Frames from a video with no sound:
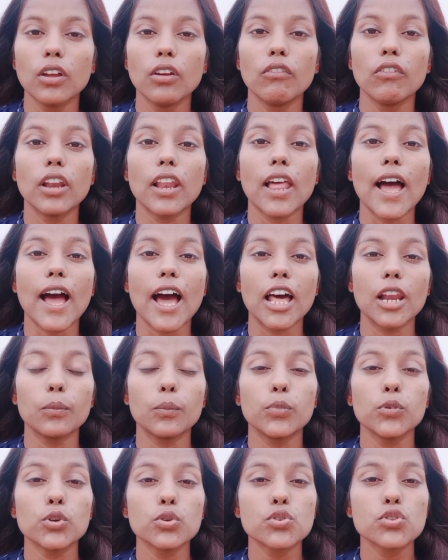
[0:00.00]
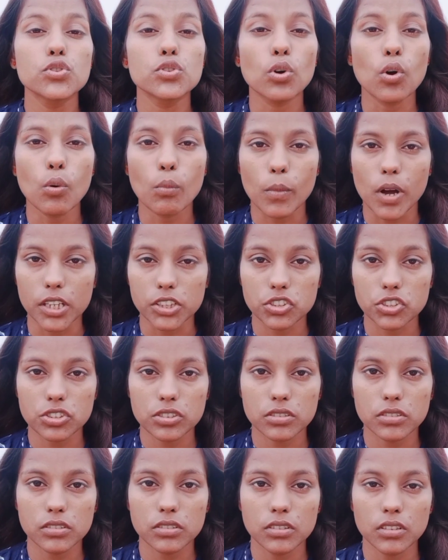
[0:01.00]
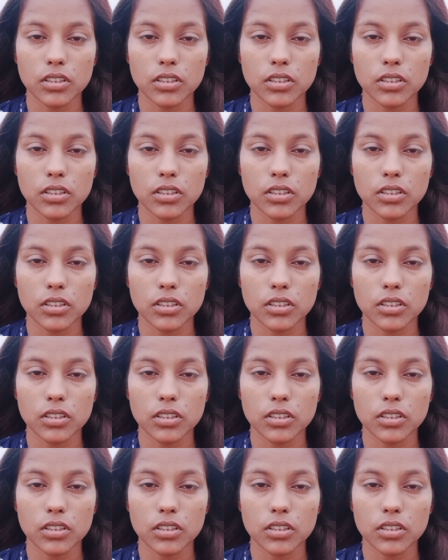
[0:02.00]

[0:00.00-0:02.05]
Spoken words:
will help you so much.